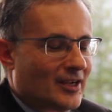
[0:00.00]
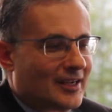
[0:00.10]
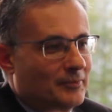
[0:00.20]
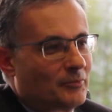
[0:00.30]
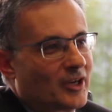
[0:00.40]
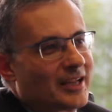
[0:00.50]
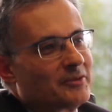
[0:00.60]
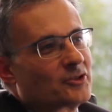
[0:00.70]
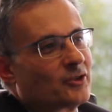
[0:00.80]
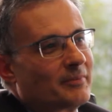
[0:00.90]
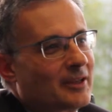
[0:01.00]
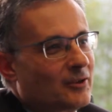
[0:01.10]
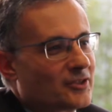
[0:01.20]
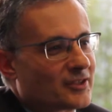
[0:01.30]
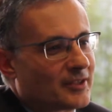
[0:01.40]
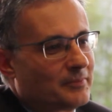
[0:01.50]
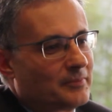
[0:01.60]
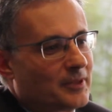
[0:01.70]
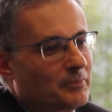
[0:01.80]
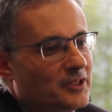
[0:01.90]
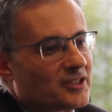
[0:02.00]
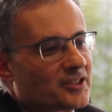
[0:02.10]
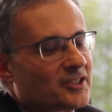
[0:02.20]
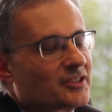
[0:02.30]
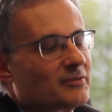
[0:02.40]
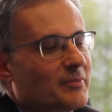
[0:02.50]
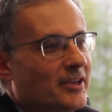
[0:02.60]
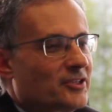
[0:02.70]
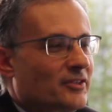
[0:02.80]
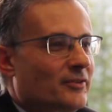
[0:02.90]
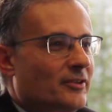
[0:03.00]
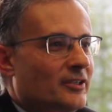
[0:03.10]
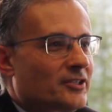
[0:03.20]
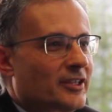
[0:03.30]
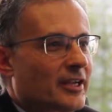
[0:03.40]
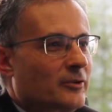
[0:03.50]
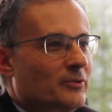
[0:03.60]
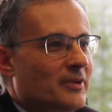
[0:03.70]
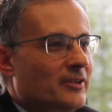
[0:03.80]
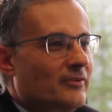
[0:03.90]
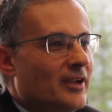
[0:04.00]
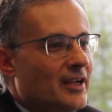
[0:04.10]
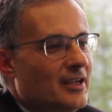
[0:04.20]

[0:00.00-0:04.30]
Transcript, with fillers: My name is John Mallos. I'm Business Systems Manager for Ateco Automotive.